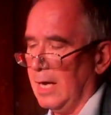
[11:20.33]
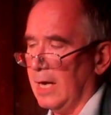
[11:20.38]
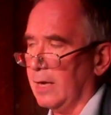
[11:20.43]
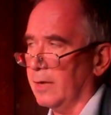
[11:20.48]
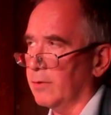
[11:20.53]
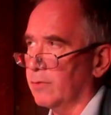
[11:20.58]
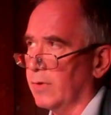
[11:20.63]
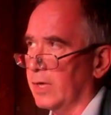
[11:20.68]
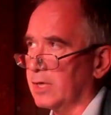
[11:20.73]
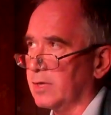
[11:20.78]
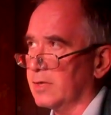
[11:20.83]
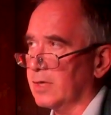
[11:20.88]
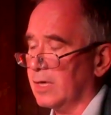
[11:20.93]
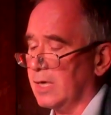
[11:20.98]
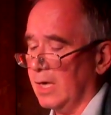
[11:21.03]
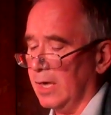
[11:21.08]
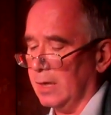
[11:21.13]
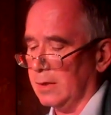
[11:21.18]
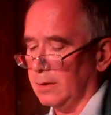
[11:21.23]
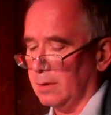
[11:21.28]
Alan read it
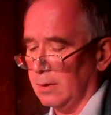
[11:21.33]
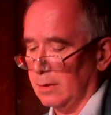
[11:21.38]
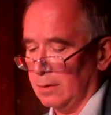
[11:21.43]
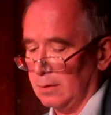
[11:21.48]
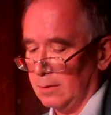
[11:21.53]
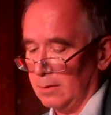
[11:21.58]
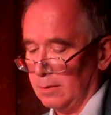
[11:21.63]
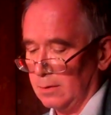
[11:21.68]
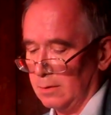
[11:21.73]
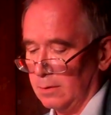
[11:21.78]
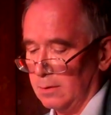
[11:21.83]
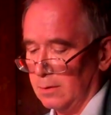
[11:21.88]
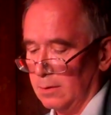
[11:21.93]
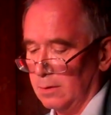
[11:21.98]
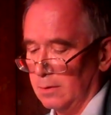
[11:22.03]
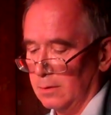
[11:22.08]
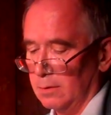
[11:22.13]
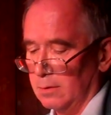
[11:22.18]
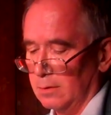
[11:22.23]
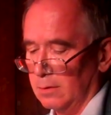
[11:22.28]
again.
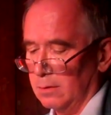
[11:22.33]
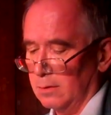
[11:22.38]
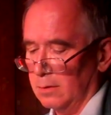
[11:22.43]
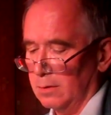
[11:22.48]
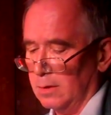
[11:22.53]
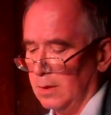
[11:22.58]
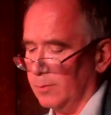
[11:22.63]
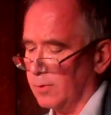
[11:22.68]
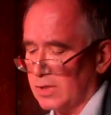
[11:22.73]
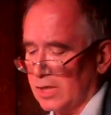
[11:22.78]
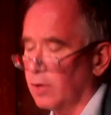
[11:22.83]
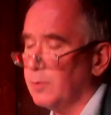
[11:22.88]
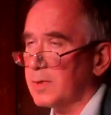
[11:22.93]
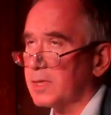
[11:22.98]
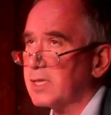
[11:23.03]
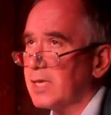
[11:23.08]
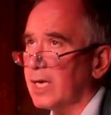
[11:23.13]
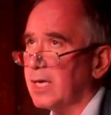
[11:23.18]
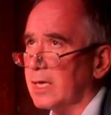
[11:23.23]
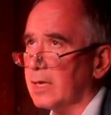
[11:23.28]
There was no
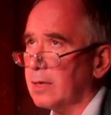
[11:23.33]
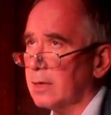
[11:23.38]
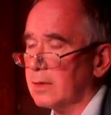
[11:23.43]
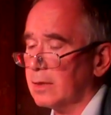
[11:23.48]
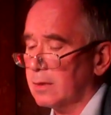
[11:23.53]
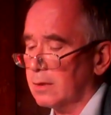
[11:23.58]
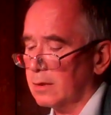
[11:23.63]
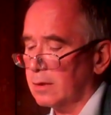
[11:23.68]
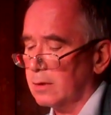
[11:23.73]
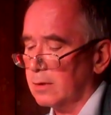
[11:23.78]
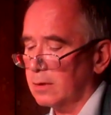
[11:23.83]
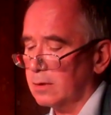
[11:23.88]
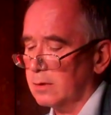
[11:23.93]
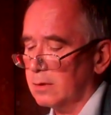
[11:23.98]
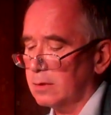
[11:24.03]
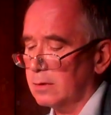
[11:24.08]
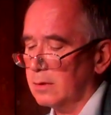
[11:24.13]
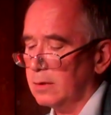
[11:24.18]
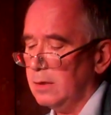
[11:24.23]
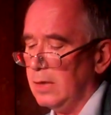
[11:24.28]
mistake.
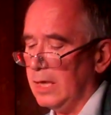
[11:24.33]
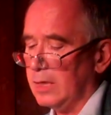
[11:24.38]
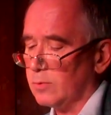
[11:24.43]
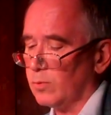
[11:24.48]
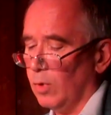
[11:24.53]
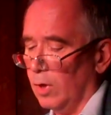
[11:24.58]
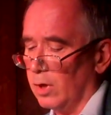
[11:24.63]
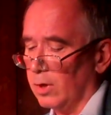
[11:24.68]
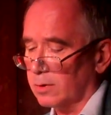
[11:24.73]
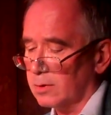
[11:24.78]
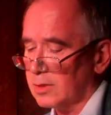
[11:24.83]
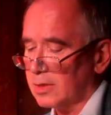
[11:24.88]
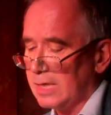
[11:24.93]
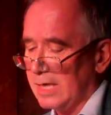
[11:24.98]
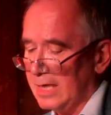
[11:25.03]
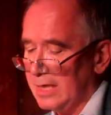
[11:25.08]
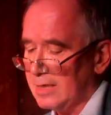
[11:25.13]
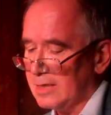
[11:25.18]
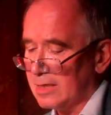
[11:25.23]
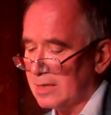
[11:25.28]
It
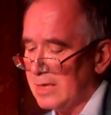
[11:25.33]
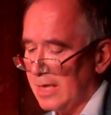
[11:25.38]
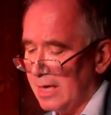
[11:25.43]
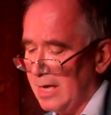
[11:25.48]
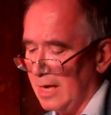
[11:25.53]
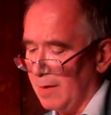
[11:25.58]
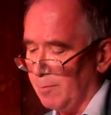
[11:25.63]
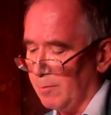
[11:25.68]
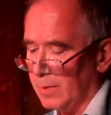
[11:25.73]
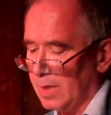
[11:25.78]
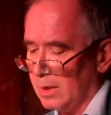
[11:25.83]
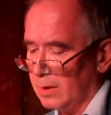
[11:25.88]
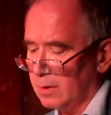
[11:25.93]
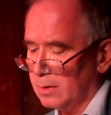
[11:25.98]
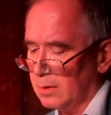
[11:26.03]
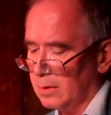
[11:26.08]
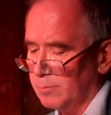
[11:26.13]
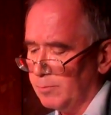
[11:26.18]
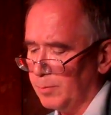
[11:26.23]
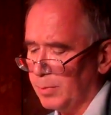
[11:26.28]
was his name.
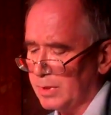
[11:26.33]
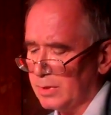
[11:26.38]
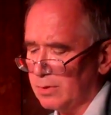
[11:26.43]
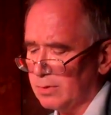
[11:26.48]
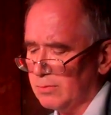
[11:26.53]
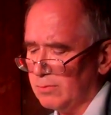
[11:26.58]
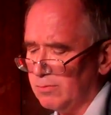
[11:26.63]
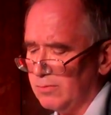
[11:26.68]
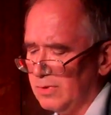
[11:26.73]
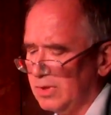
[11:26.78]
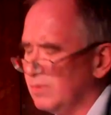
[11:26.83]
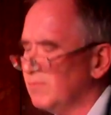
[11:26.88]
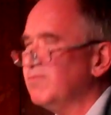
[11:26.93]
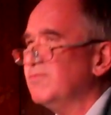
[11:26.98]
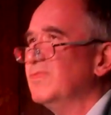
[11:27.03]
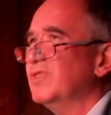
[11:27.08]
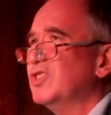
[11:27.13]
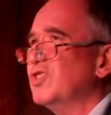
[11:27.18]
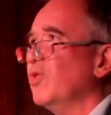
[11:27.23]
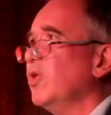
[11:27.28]
But
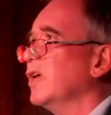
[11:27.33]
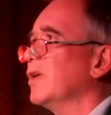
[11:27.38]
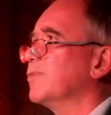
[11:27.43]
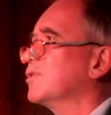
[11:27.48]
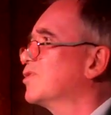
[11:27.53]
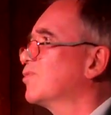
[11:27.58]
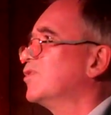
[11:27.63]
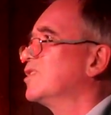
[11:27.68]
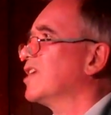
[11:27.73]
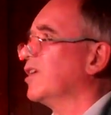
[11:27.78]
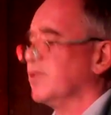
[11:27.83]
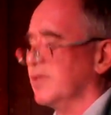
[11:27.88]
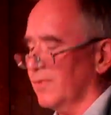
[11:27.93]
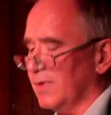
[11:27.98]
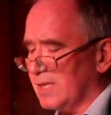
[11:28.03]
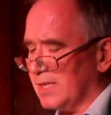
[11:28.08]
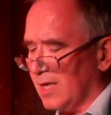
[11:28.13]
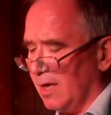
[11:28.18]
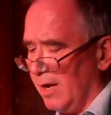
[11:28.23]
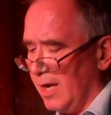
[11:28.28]
surely it was the result
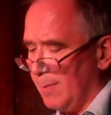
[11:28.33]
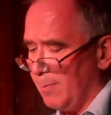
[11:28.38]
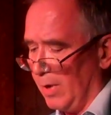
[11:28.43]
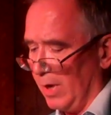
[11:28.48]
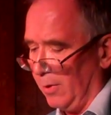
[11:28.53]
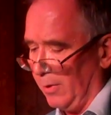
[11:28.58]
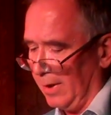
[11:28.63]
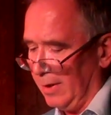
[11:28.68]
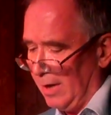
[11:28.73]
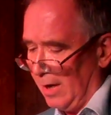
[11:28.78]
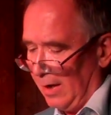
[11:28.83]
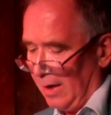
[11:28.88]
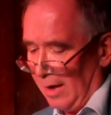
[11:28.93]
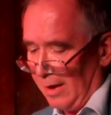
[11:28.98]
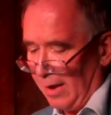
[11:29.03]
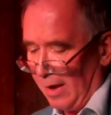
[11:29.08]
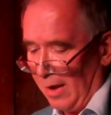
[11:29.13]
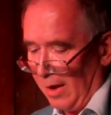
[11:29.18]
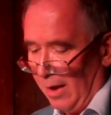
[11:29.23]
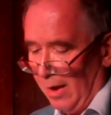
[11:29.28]
of a typo,
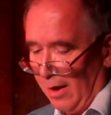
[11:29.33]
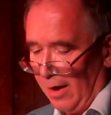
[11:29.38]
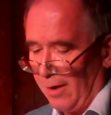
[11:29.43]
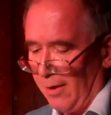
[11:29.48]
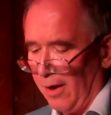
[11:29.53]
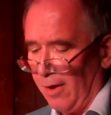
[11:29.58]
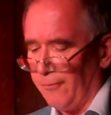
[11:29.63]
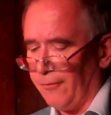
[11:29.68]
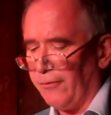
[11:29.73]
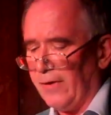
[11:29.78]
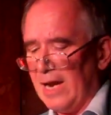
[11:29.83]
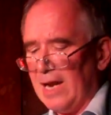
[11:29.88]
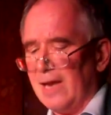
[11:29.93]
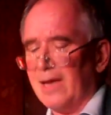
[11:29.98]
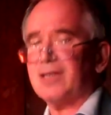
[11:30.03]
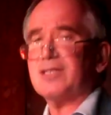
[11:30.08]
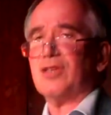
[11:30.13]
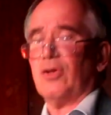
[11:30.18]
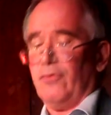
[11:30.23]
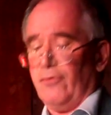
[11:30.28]
a
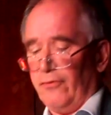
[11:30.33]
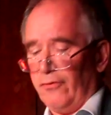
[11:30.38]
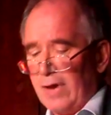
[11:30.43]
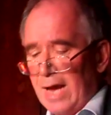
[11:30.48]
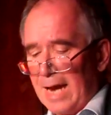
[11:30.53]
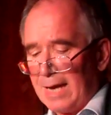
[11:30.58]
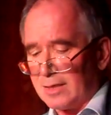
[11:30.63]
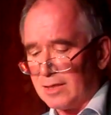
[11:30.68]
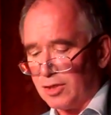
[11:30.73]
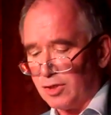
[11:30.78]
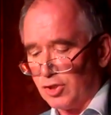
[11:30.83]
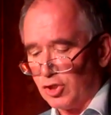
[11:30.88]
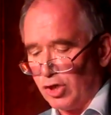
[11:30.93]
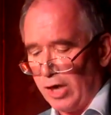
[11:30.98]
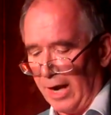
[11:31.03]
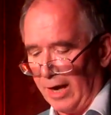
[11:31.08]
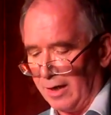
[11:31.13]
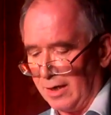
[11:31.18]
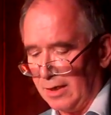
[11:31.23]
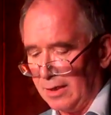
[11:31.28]
failure to
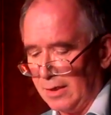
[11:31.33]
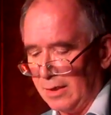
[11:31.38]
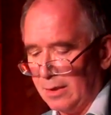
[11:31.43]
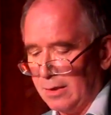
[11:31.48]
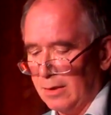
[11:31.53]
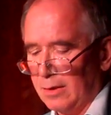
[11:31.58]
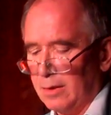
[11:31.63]
fact-check.